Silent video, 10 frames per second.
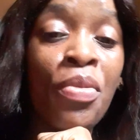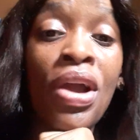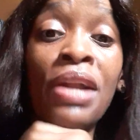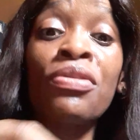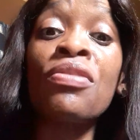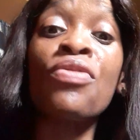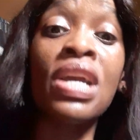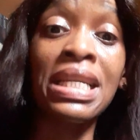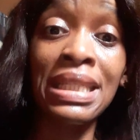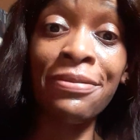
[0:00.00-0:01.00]
But I don't know if you
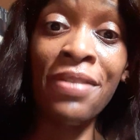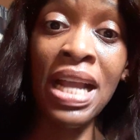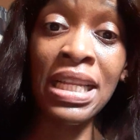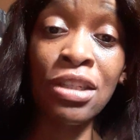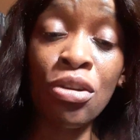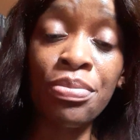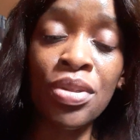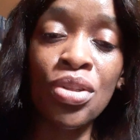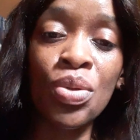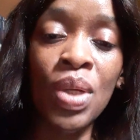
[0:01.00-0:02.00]
can find a
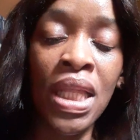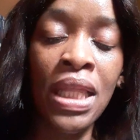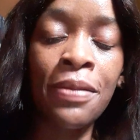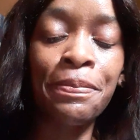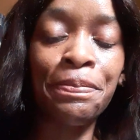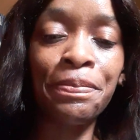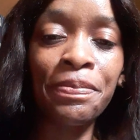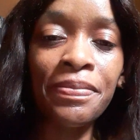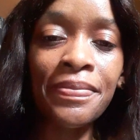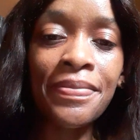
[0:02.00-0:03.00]
substitute in
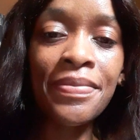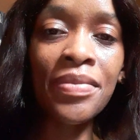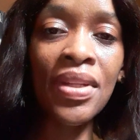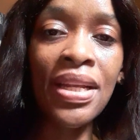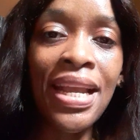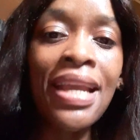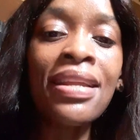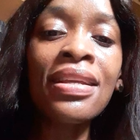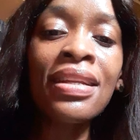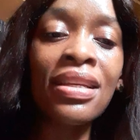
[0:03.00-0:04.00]

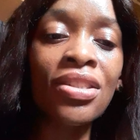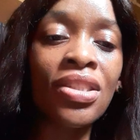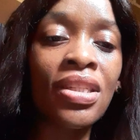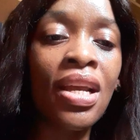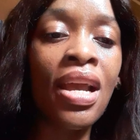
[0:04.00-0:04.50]
English.